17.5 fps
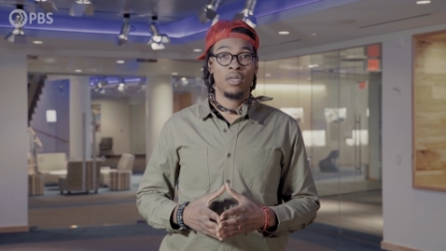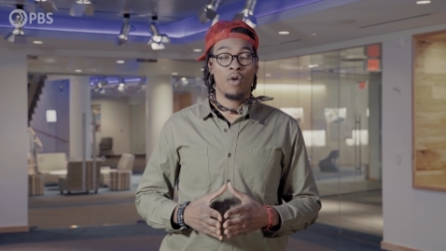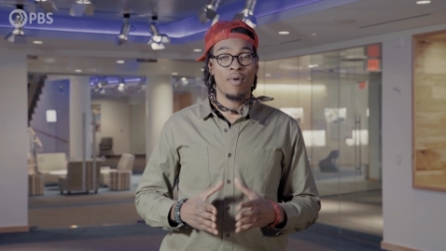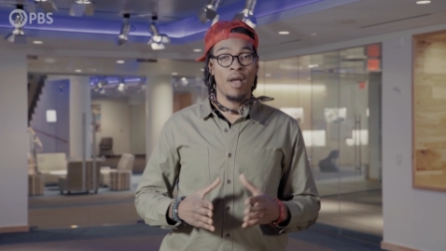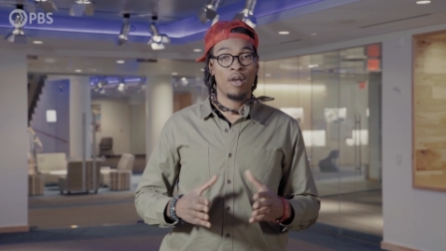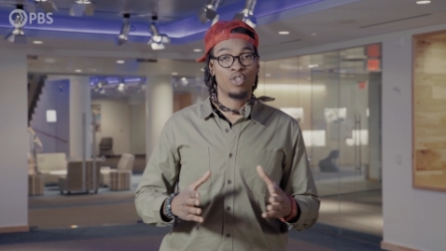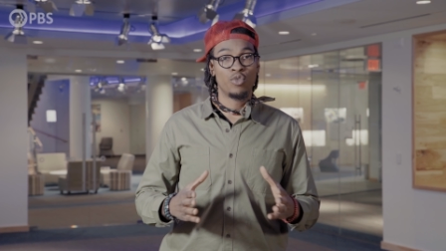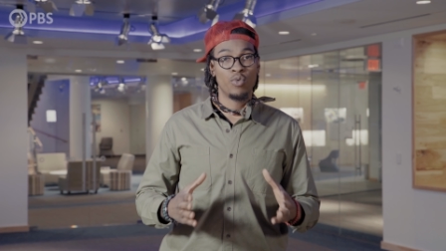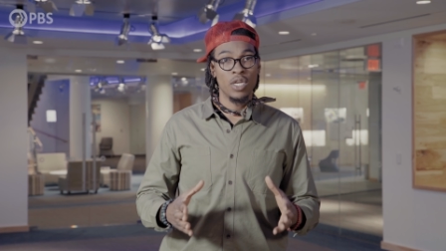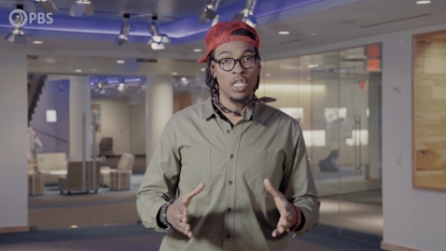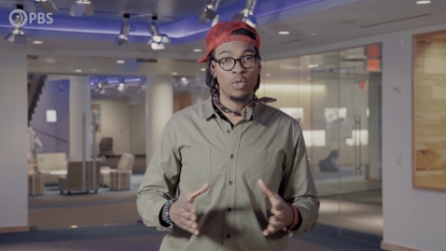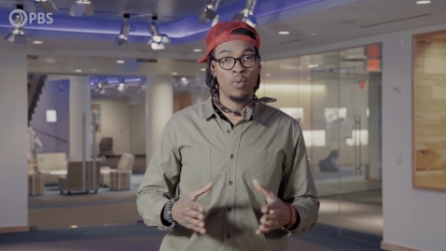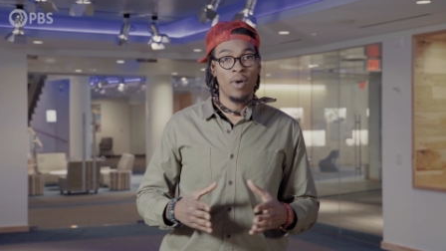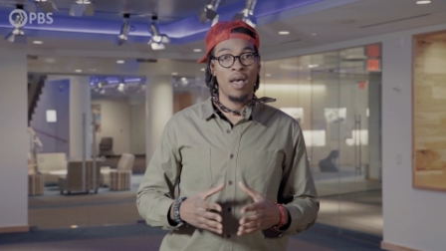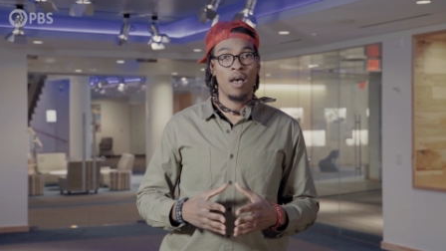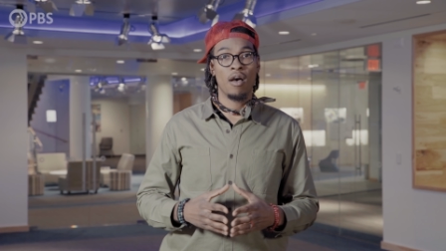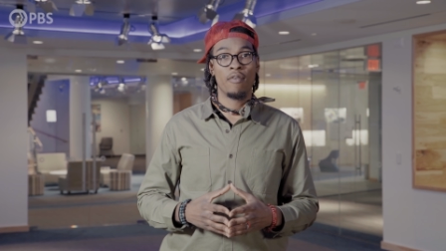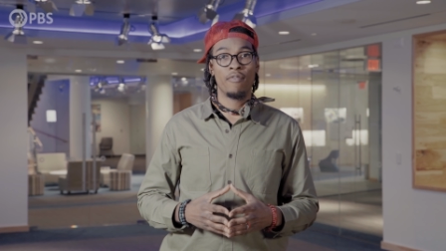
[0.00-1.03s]
Around
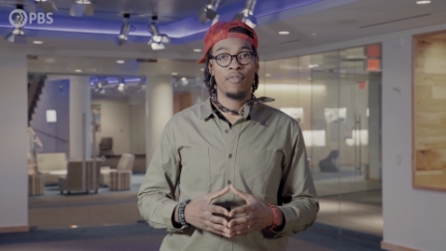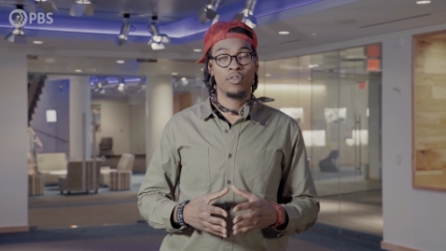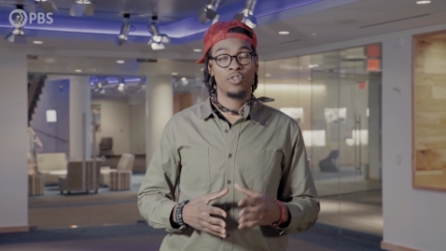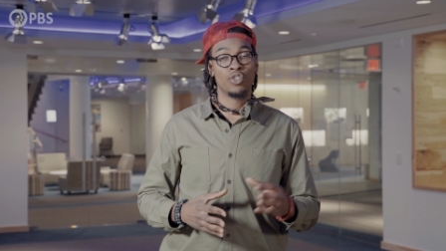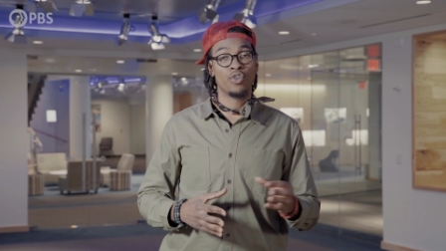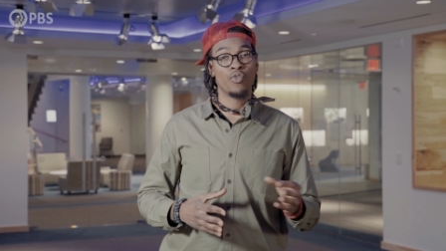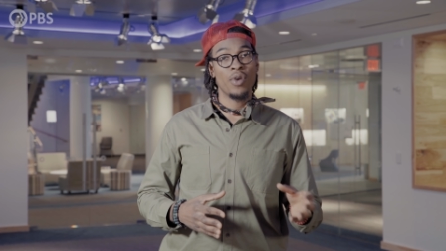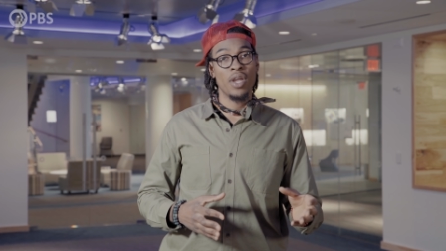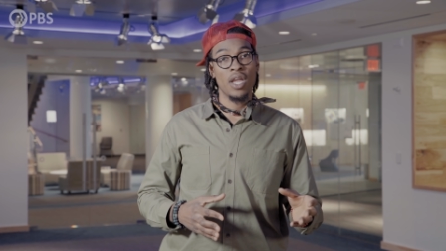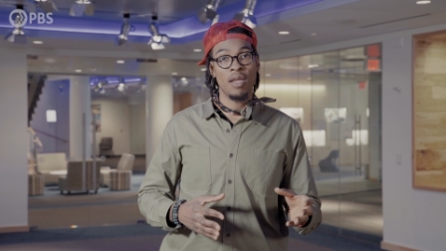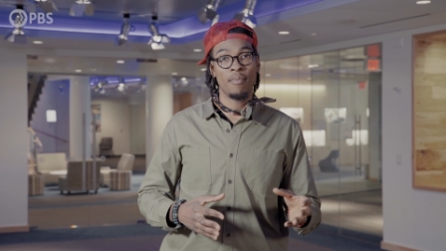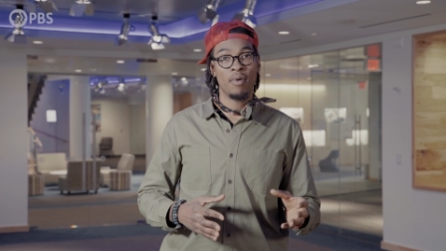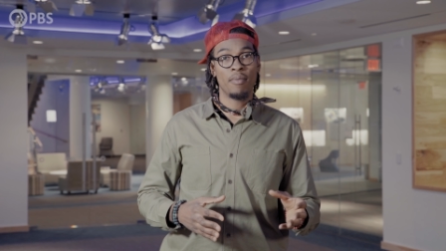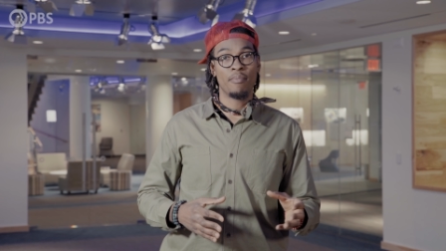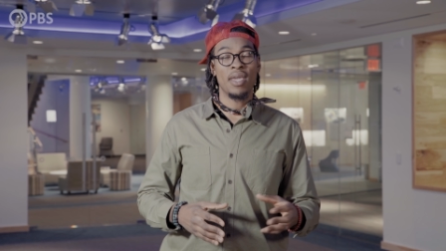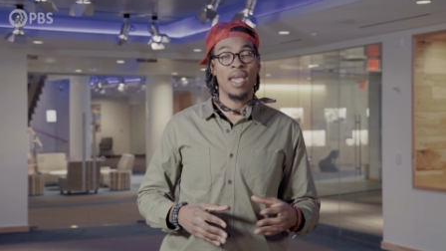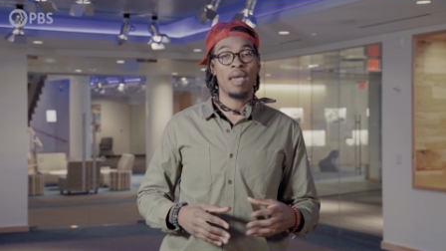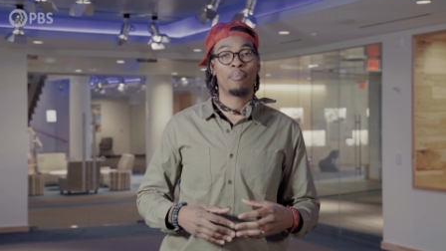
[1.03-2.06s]
2012,
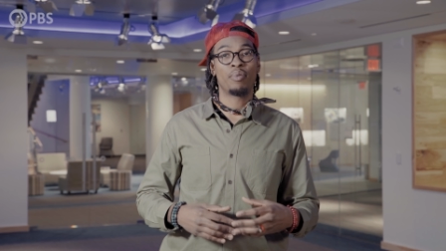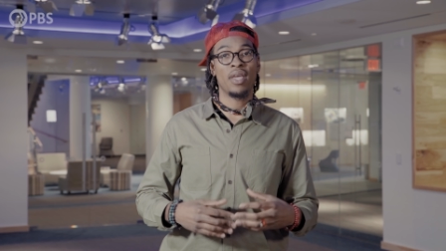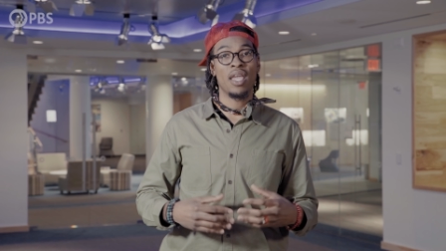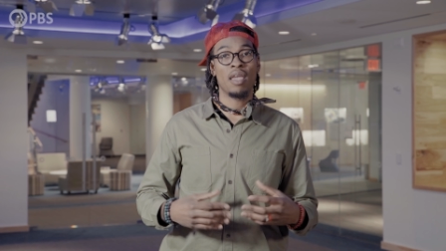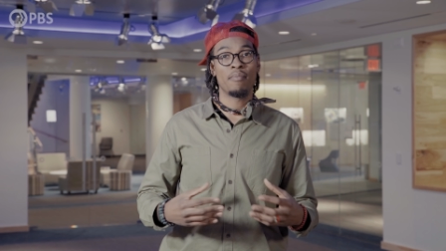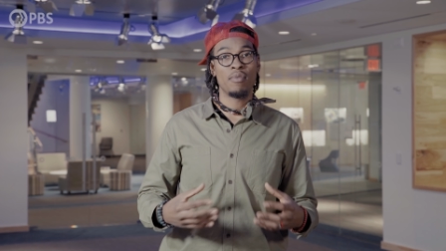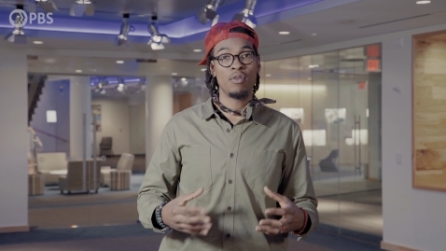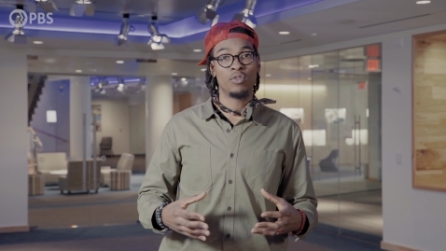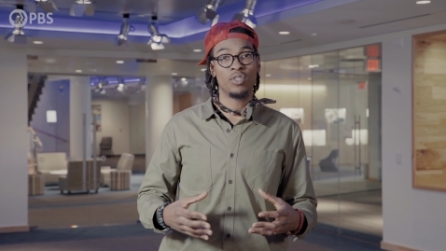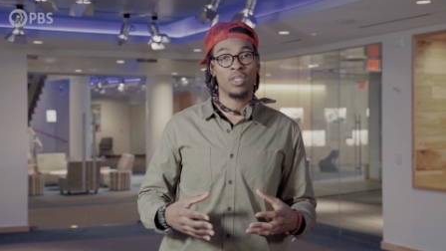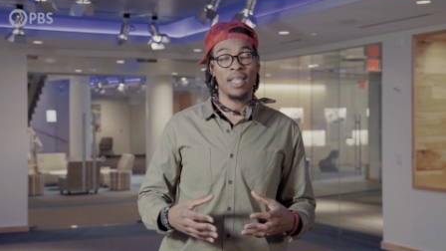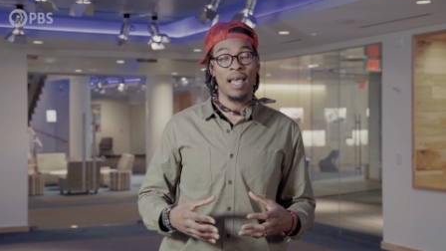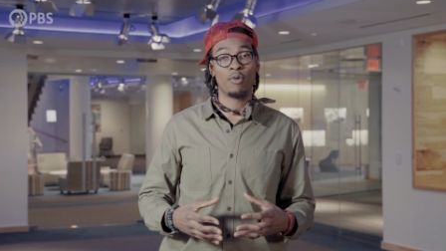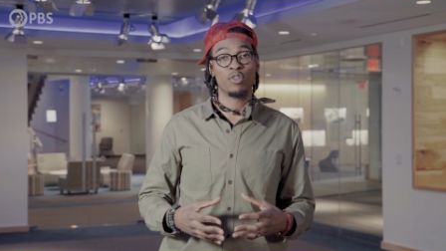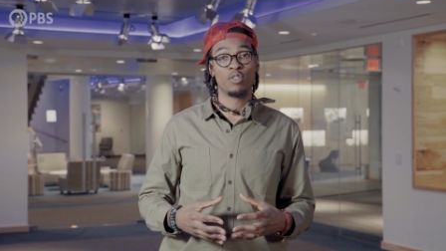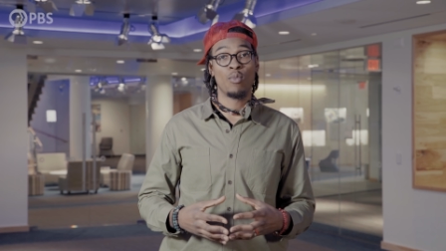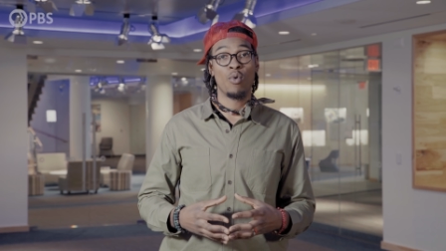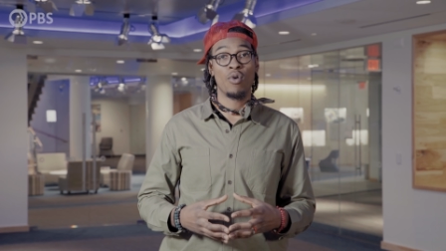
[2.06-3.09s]
Skream began playing music
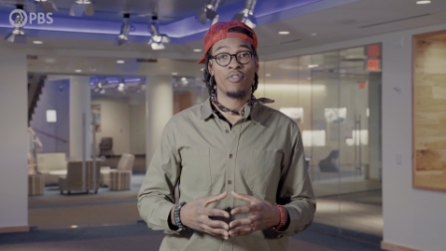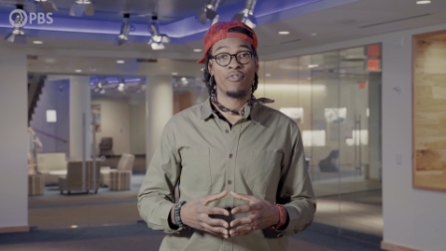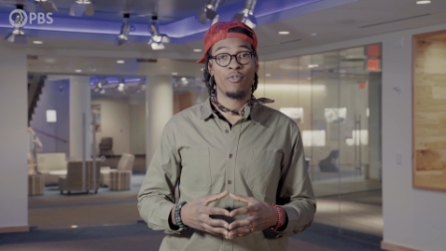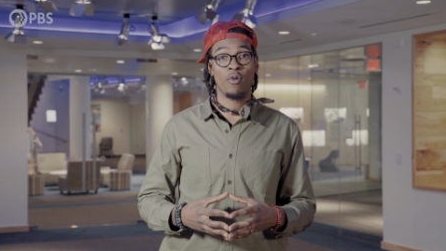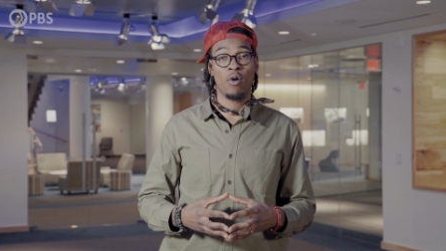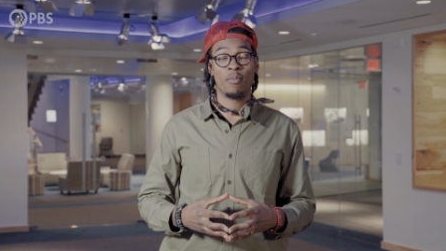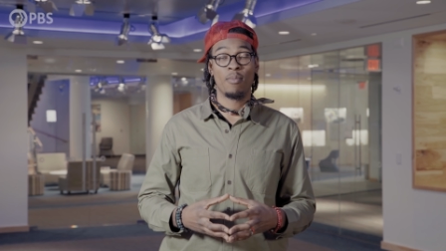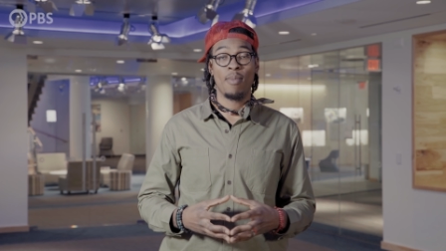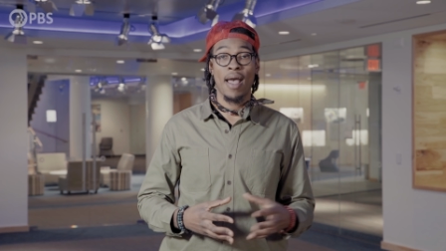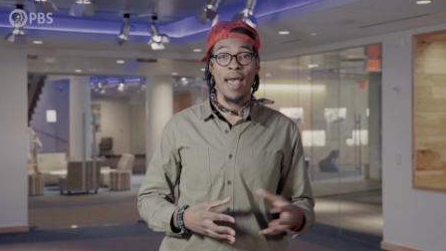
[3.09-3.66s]
that was more informed